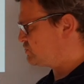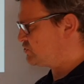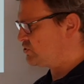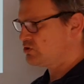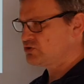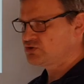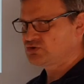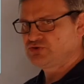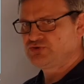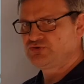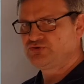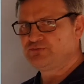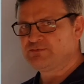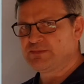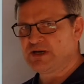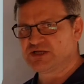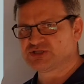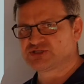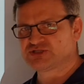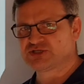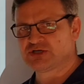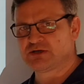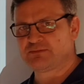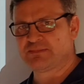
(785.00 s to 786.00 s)
talk too
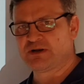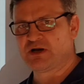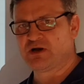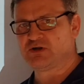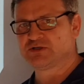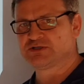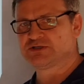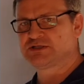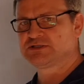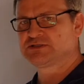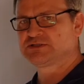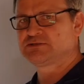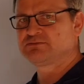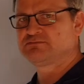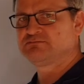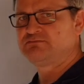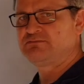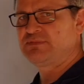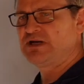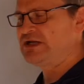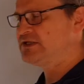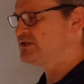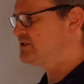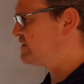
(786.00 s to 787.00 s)
much about it,
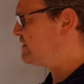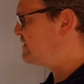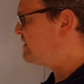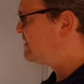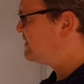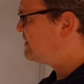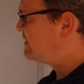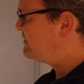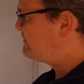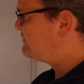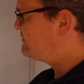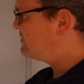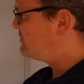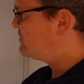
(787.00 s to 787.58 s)
but if you